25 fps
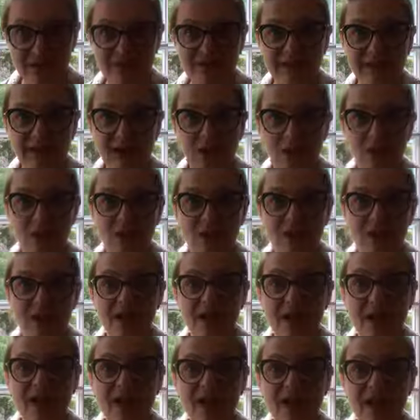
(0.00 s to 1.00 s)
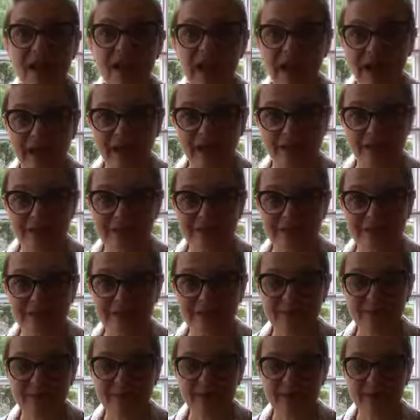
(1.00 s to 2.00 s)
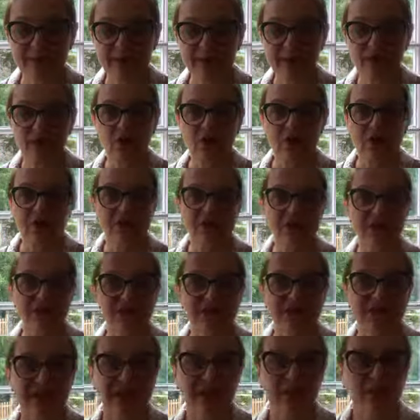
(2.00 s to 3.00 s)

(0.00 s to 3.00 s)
in our lives. Oh, Jesus,